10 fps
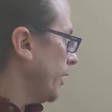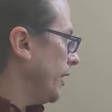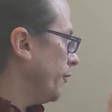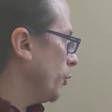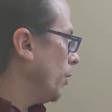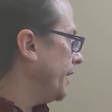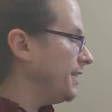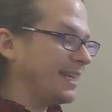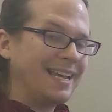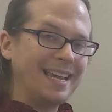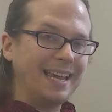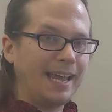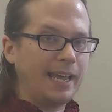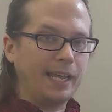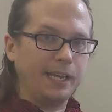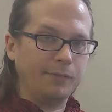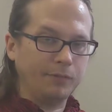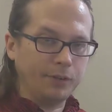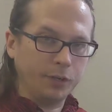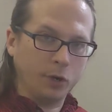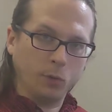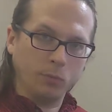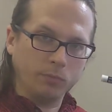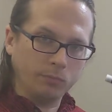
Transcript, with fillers: if you're wanting to get a you know